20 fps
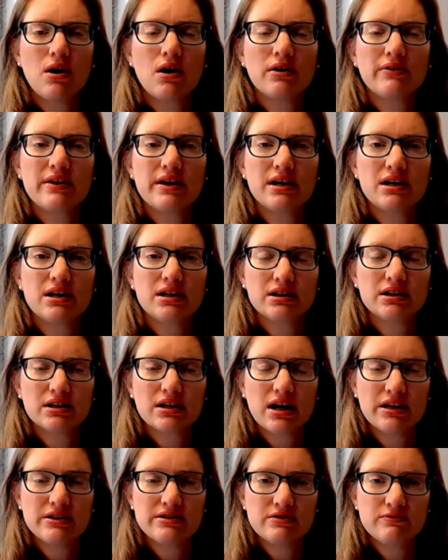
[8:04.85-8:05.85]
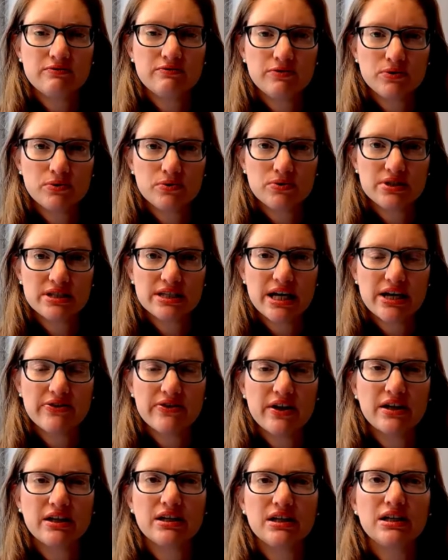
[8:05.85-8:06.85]
Are they getting the kinds of foods that
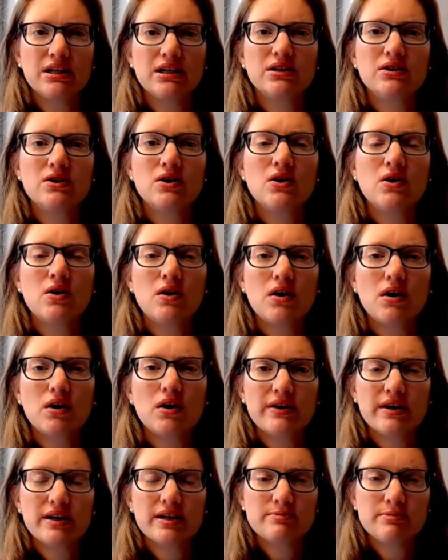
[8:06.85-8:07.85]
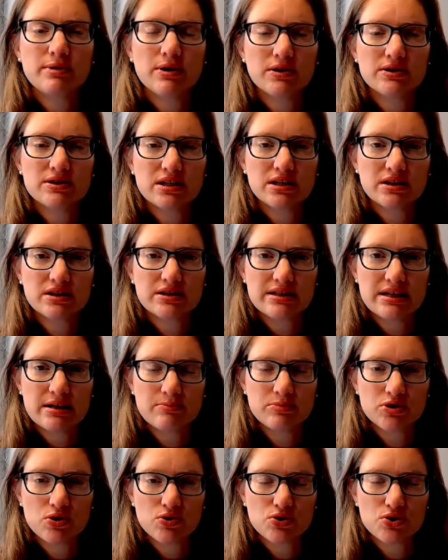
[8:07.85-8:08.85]
they need? Are they experiencing the
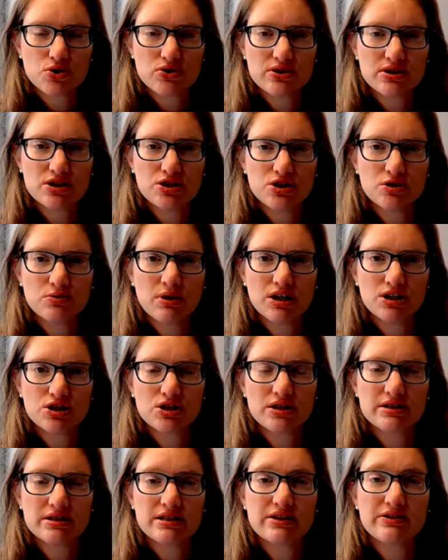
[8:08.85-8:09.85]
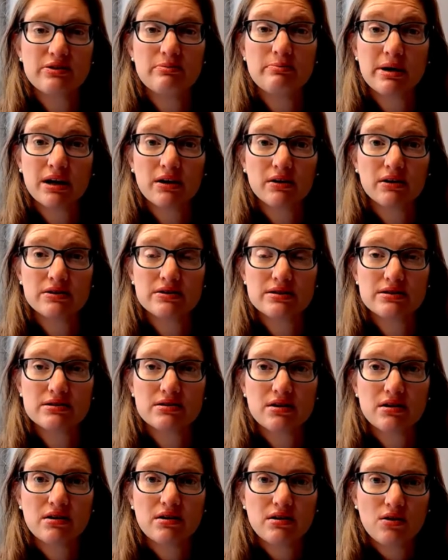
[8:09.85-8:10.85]
same social situations that the parents
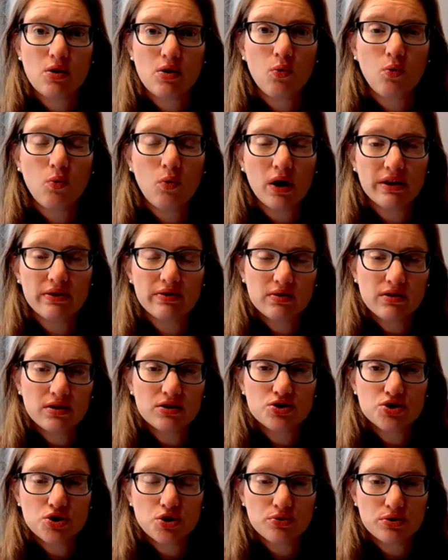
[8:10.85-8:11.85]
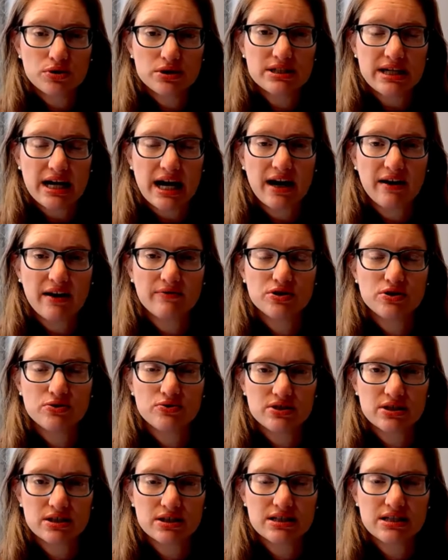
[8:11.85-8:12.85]
want their children to have to
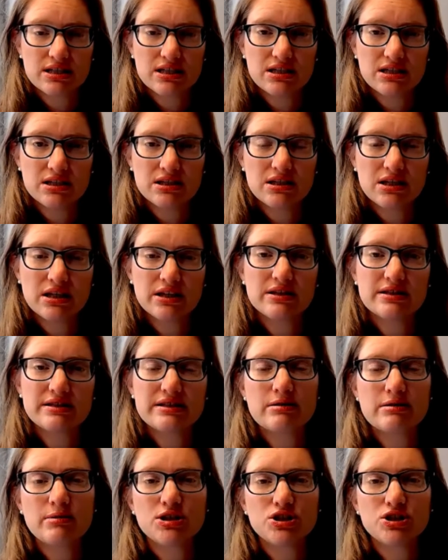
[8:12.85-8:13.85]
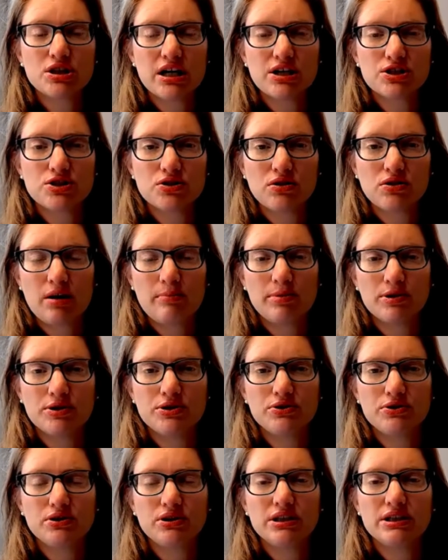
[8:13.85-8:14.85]
succeed, and the same educational
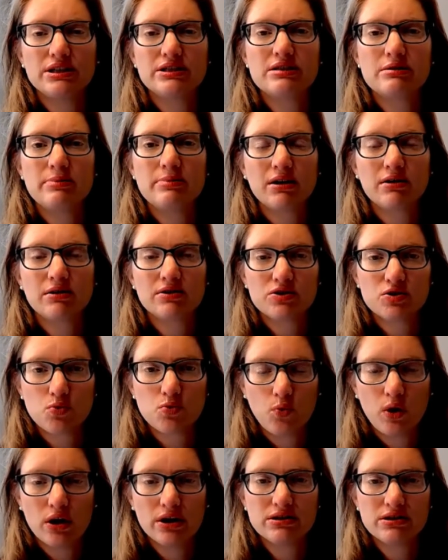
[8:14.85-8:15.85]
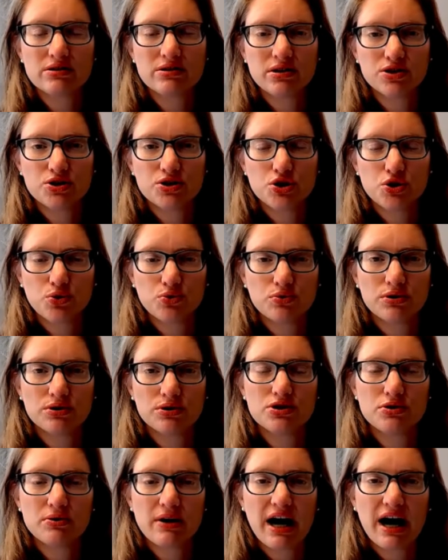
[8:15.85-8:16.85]
opportunities the parents want their
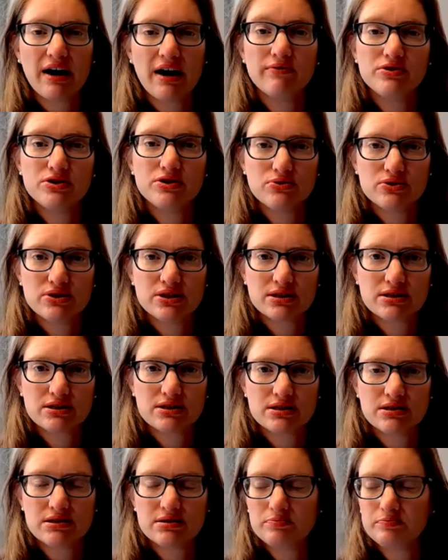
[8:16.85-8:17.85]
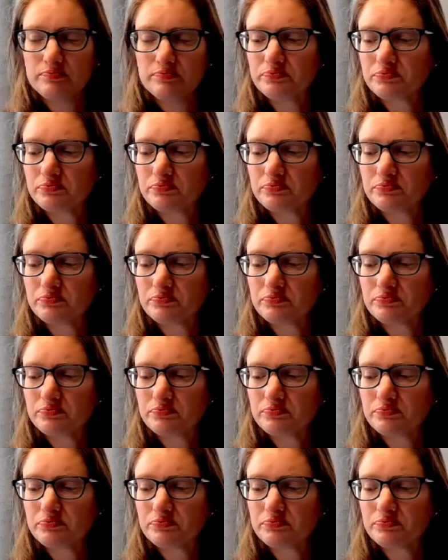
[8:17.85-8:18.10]
children to have to succeed?